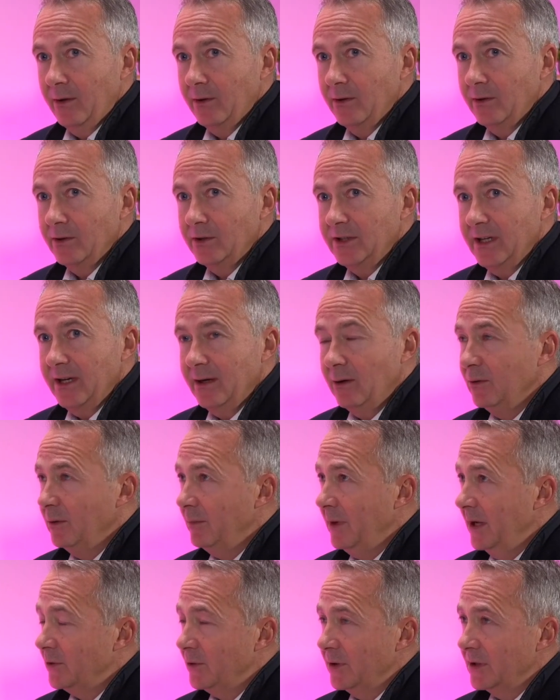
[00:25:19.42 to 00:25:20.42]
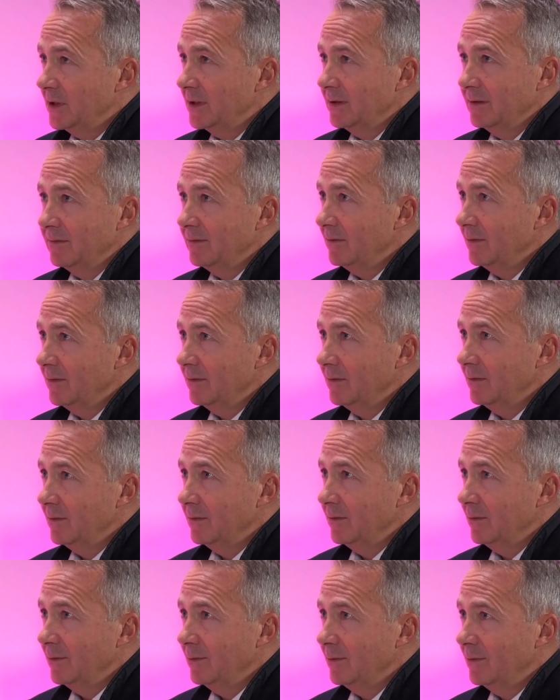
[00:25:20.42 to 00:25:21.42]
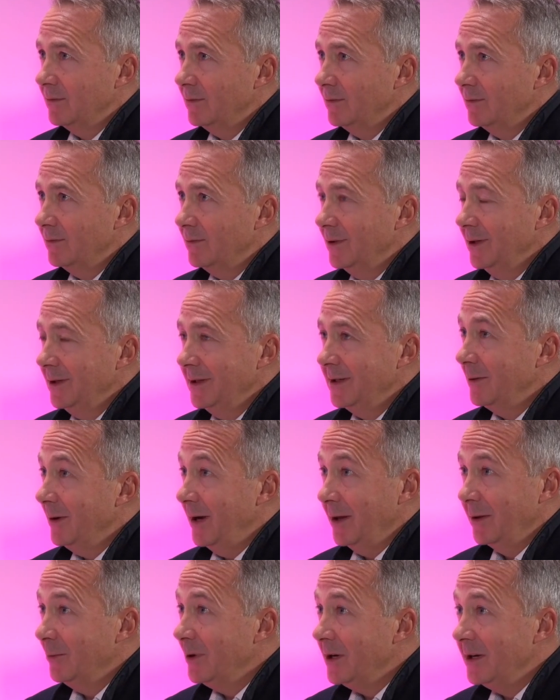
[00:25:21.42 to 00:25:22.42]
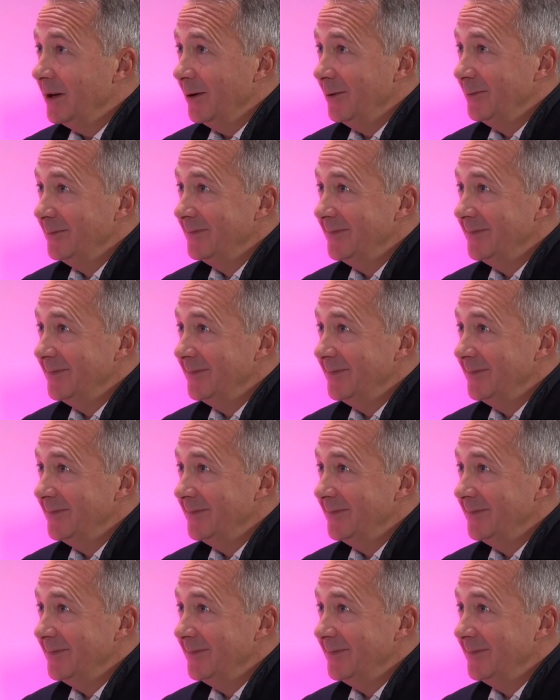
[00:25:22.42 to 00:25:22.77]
shareholder metrics really go out the window.